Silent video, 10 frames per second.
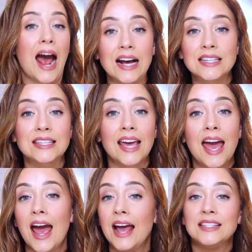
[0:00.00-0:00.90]
ask
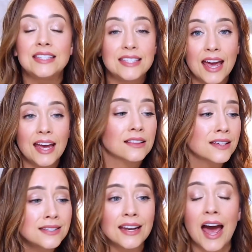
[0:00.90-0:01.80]
and say,
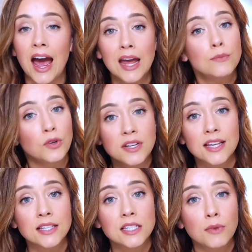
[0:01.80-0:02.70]
listen, I'm
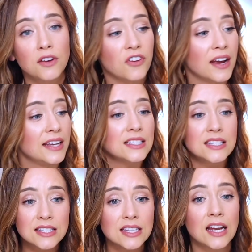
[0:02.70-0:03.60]
reassessing my
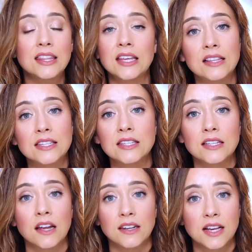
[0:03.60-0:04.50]
finances and I think this is
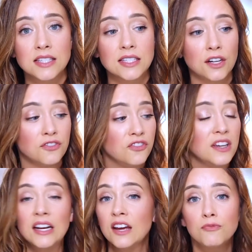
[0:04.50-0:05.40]
an unnecessary
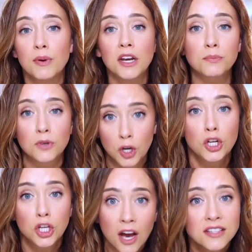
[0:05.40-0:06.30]
fee and I've been a
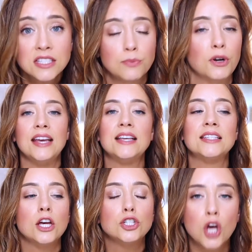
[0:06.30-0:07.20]
good customer is
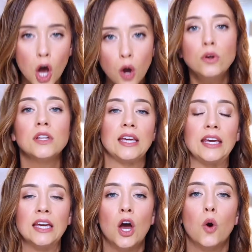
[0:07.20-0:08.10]

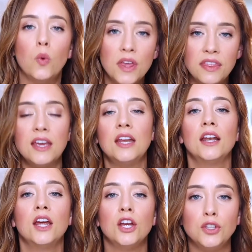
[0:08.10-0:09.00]
totally
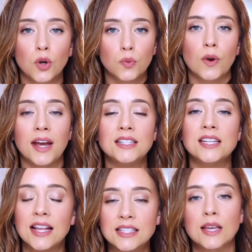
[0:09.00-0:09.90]
within your right
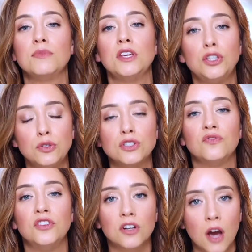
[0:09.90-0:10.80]
and something you
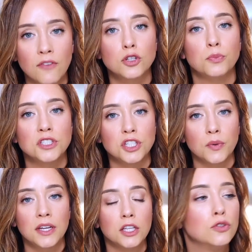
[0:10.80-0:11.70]
should feel comfortable
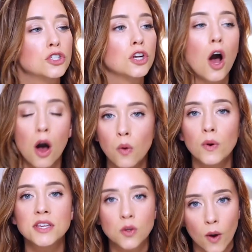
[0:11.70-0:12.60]
doing. You should
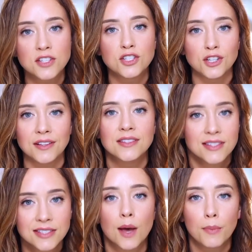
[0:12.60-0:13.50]
always question
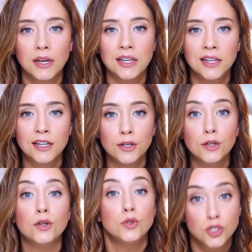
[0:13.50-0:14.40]
somebody
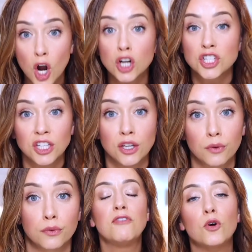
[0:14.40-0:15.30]
who's charging you.
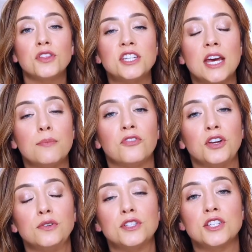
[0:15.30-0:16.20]
My fourth tip for
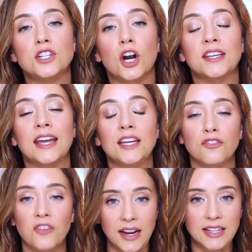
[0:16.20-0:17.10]
you to start getting your
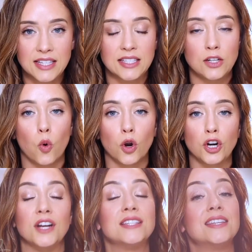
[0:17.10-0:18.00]
finances in
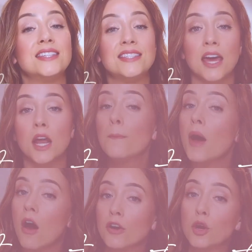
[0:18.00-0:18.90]
order is to set up
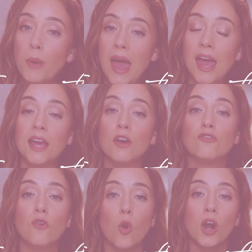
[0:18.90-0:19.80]
auto pay
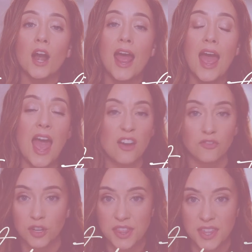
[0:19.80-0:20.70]
for
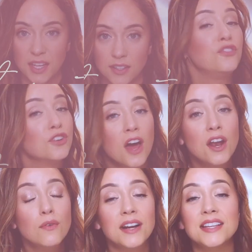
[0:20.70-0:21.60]
everything. If you're not
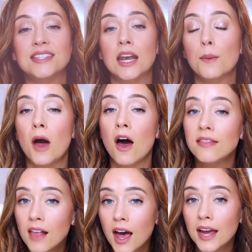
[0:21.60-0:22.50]
already set up
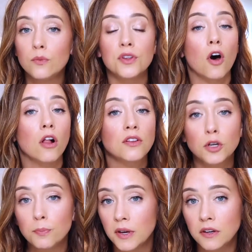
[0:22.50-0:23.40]
online with all of
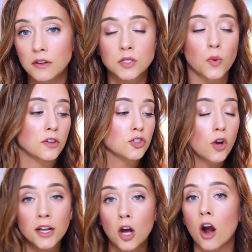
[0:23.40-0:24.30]
your bills, whether it's
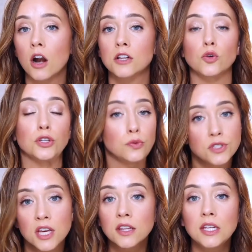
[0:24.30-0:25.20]
credit cards or
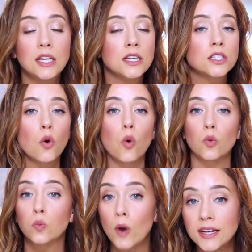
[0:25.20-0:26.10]
utilities or
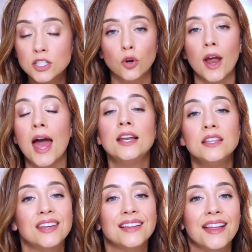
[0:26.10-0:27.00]
rent or
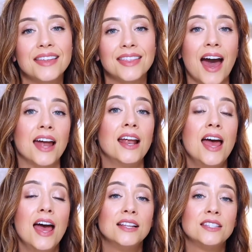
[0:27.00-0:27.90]
anything like that,
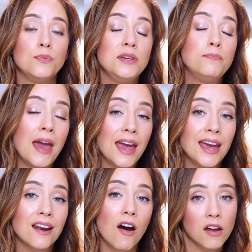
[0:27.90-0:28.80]
to be
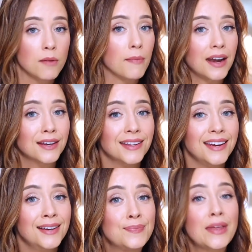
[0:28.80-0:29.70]
paid automatically,